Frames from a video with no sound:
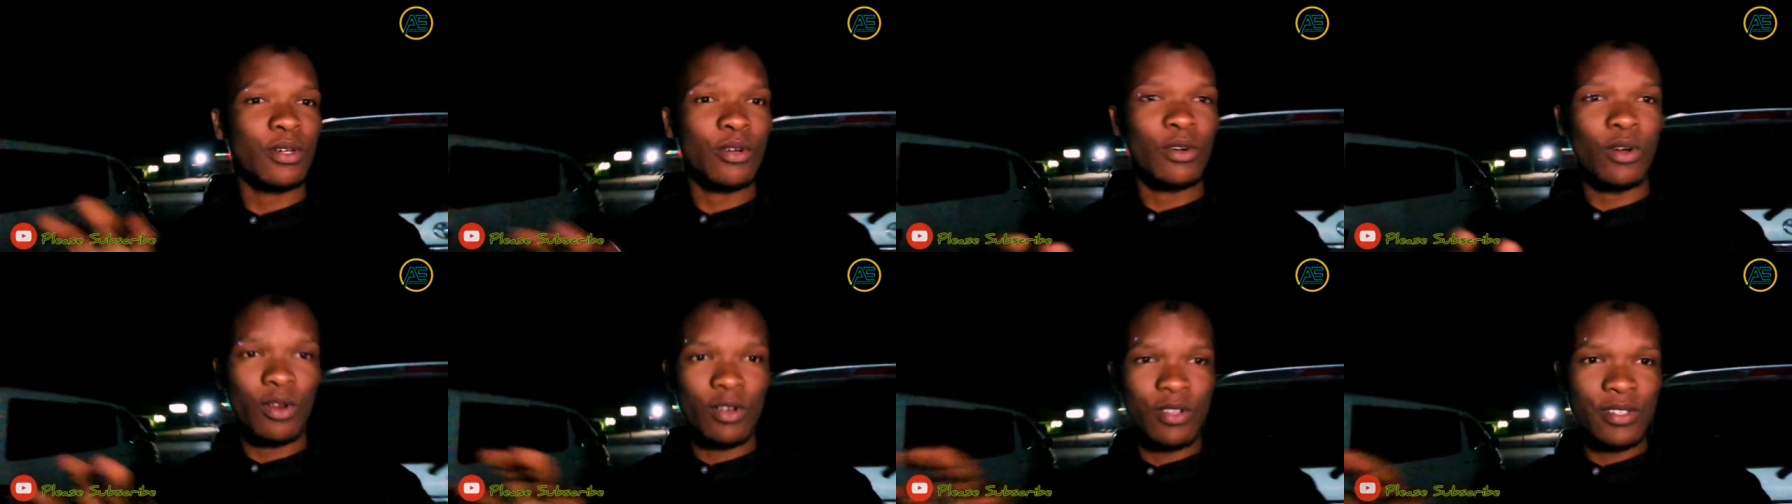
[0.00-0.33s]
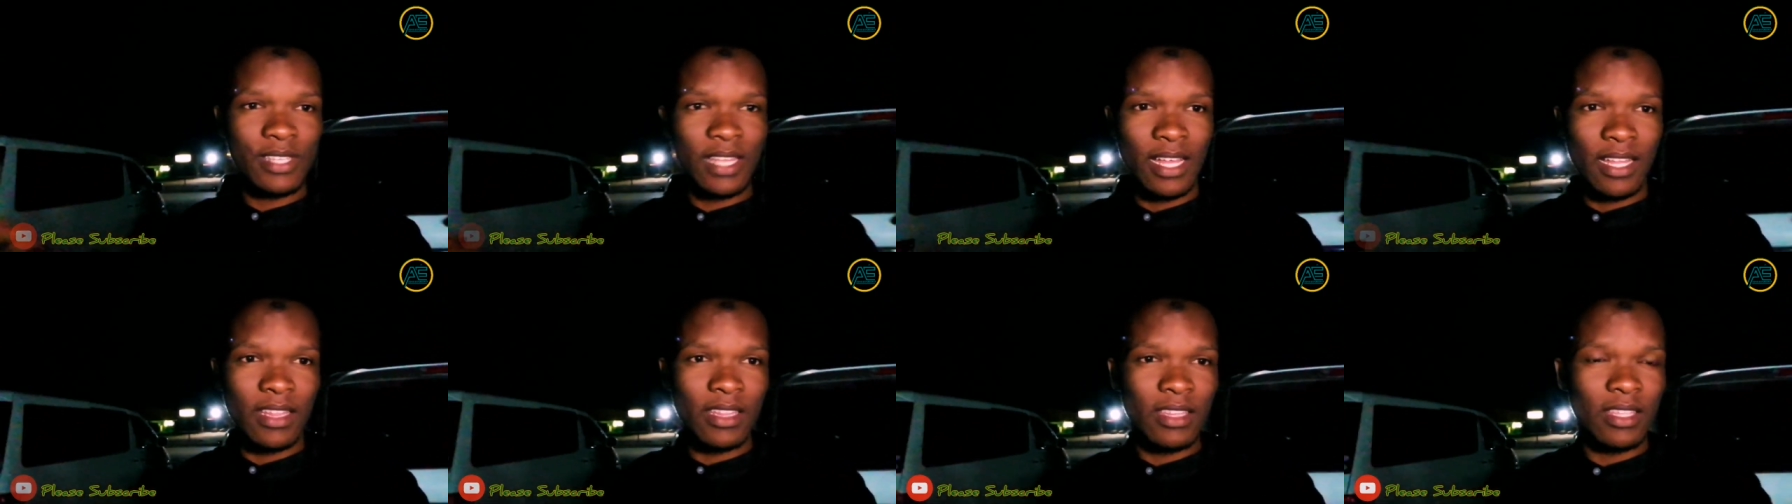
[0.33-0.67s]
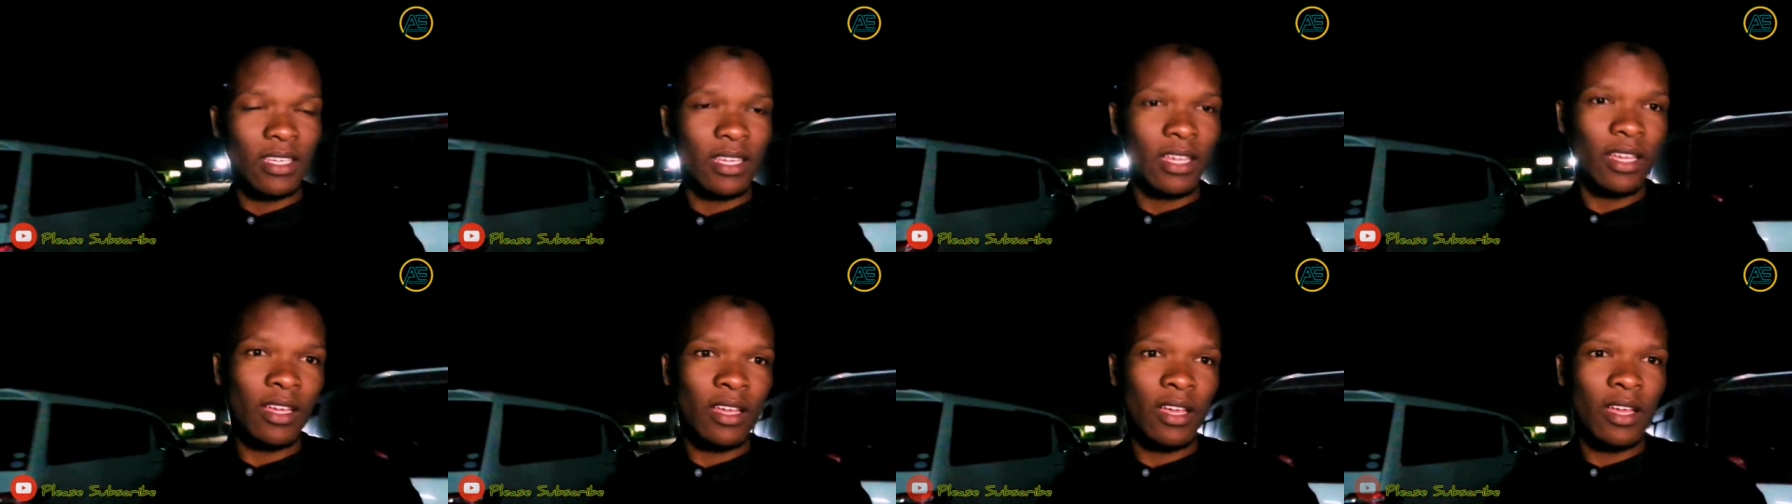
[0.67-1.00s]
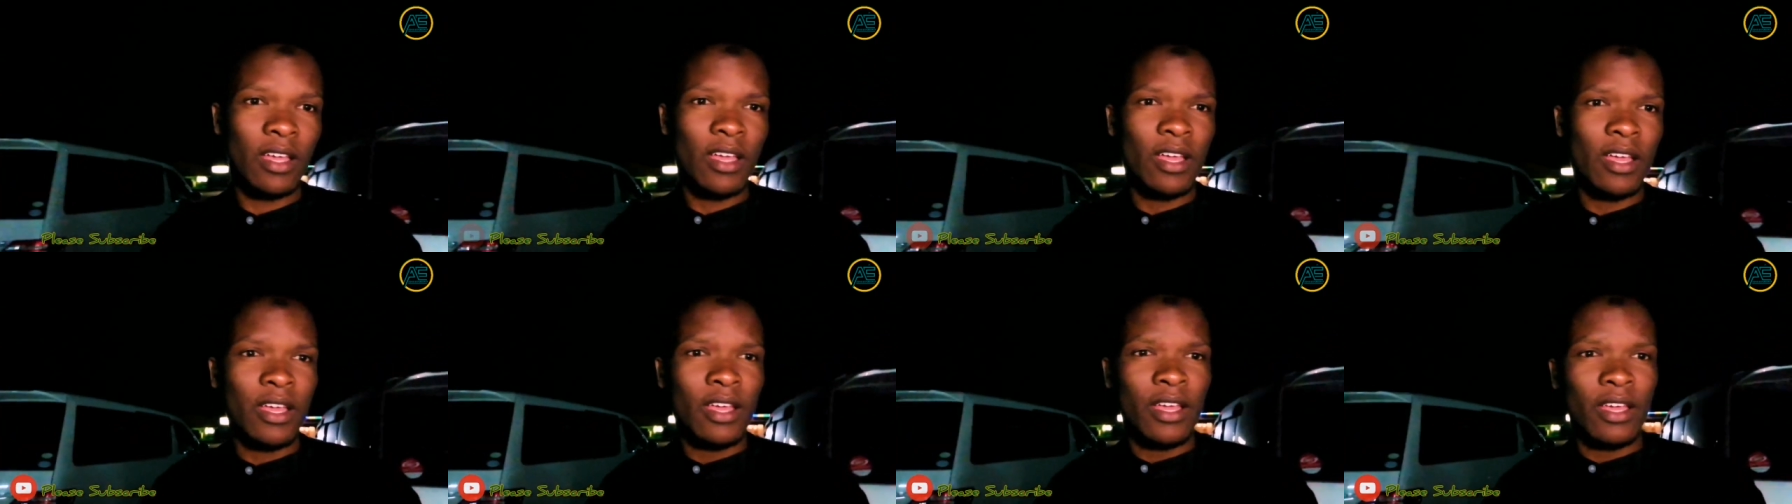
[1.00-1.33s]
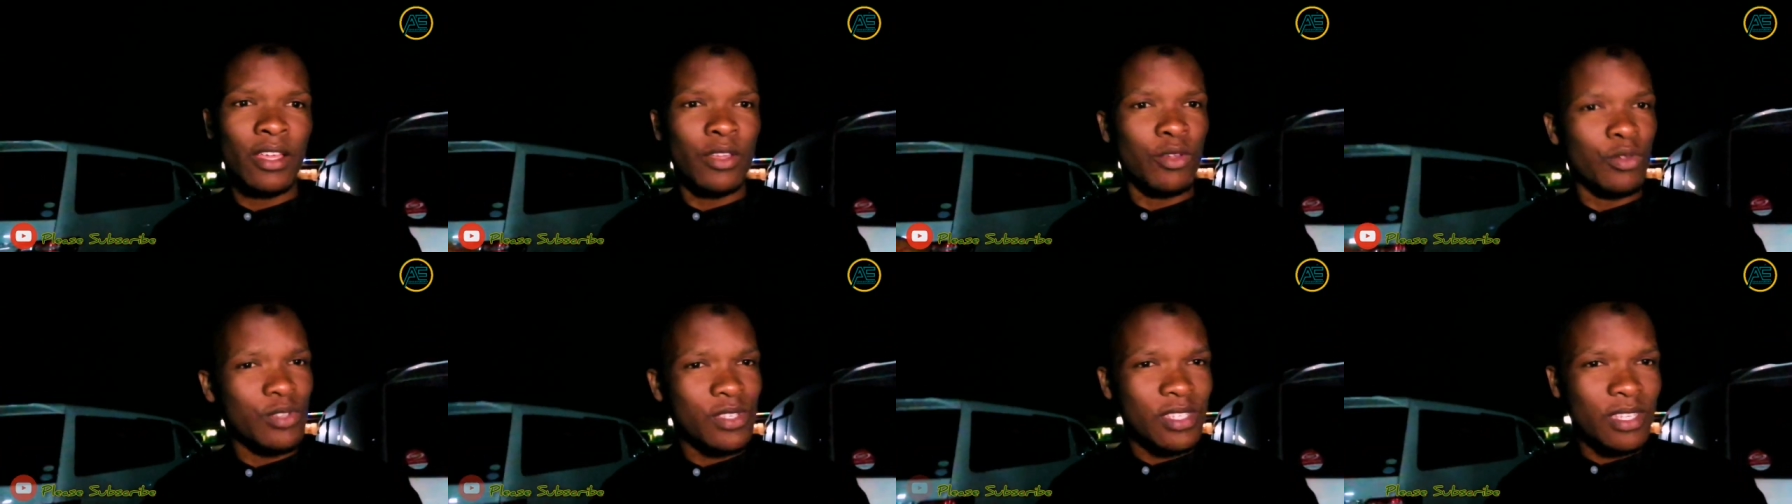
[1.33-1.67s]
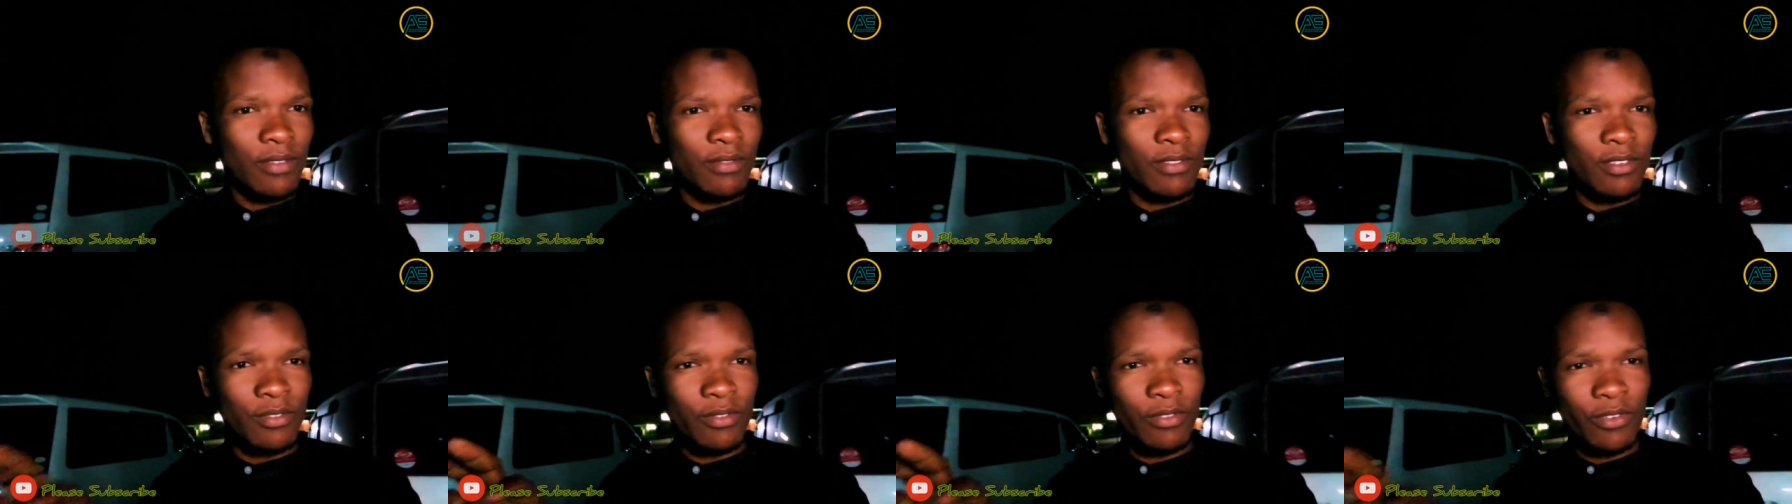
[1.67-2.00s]
or something you
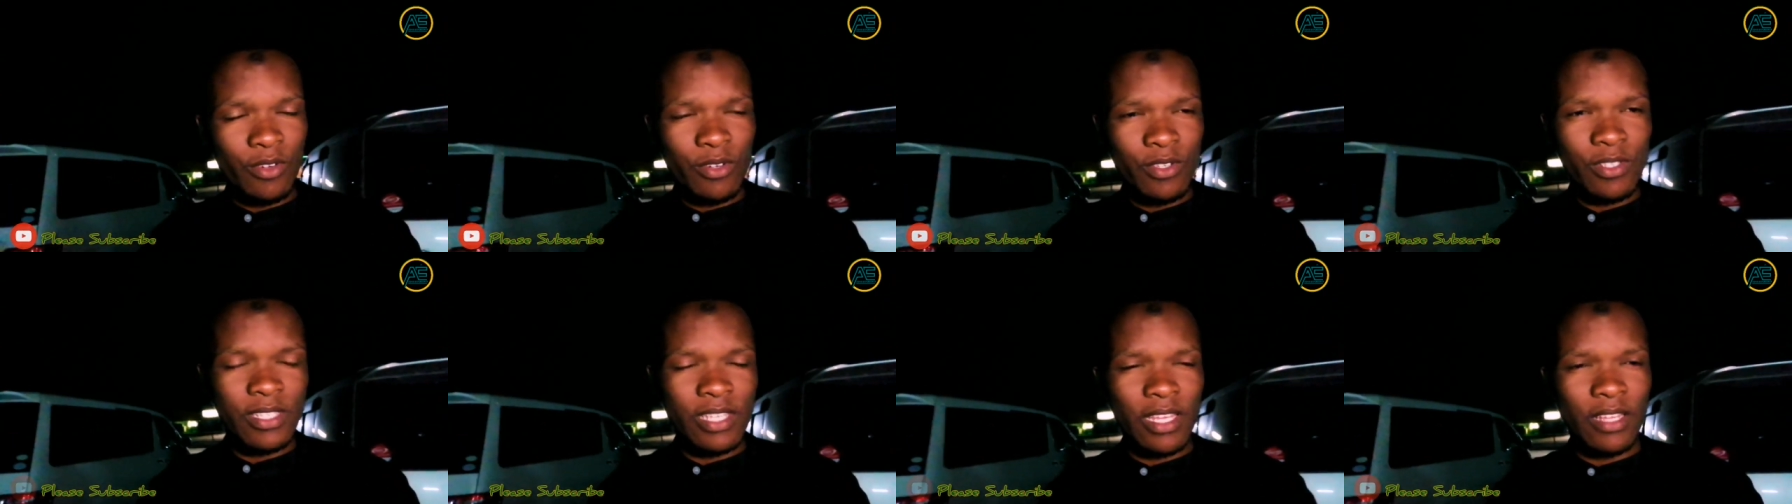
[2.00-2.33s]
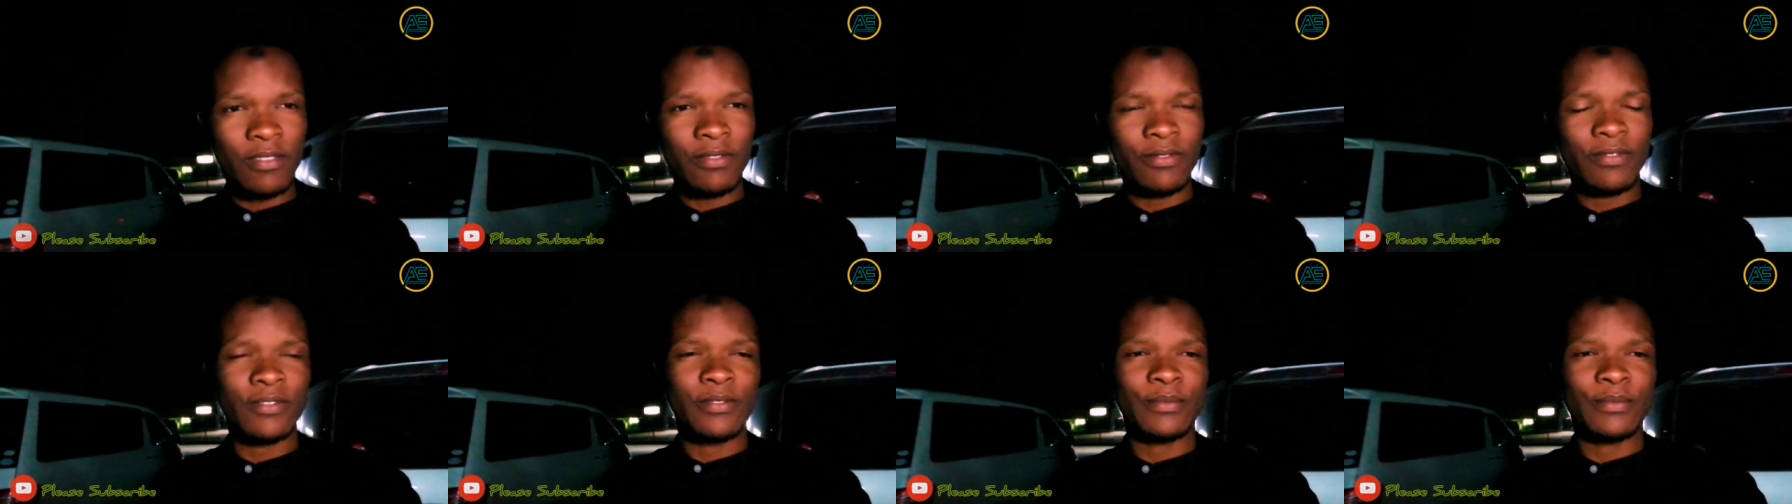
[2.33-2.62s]
saved for yourself,